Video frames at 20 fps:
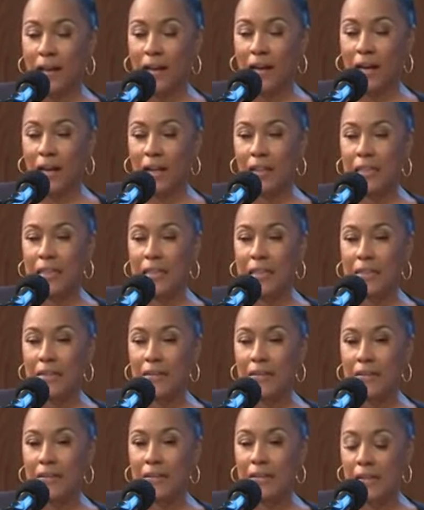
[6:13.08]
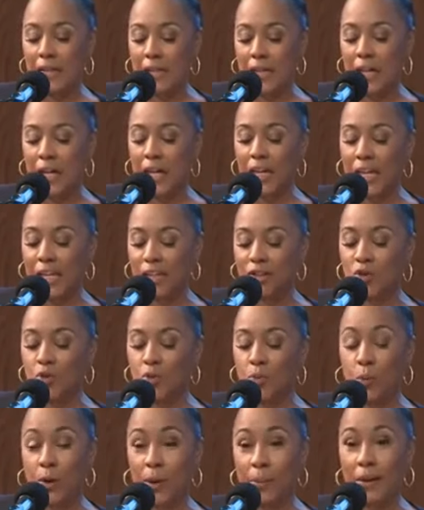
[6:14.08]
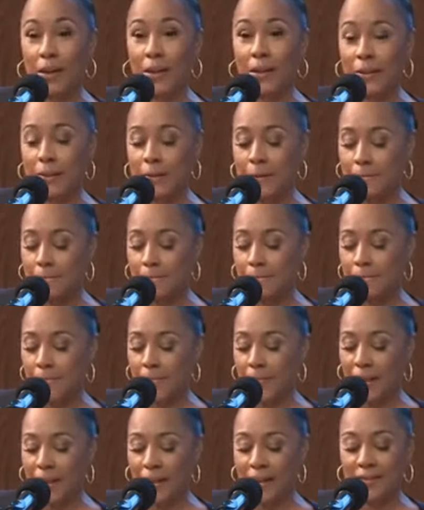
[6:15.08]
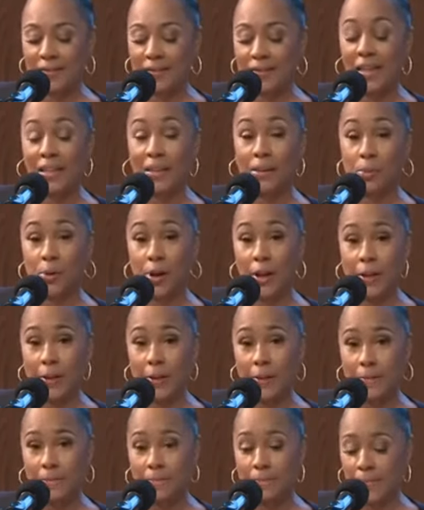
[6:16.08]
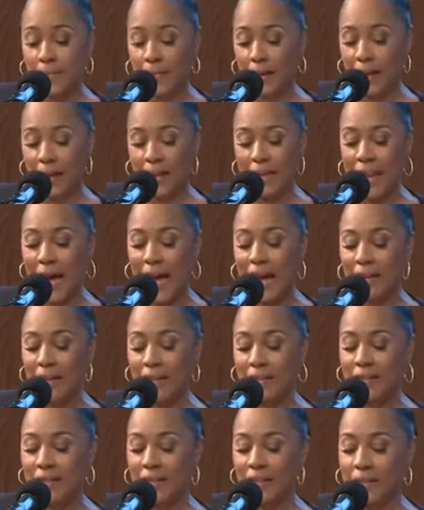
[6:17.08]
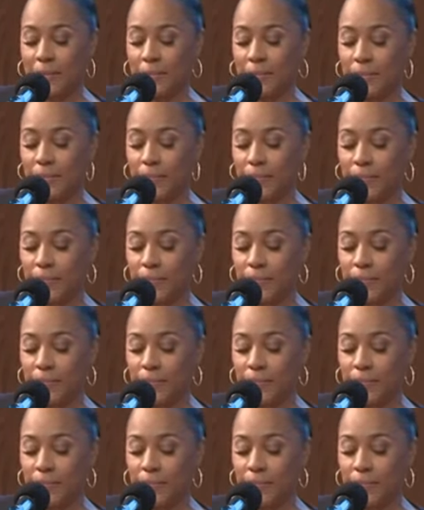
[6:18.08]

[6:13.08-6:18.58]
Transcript: ugliness against women is celebrated and not condemned.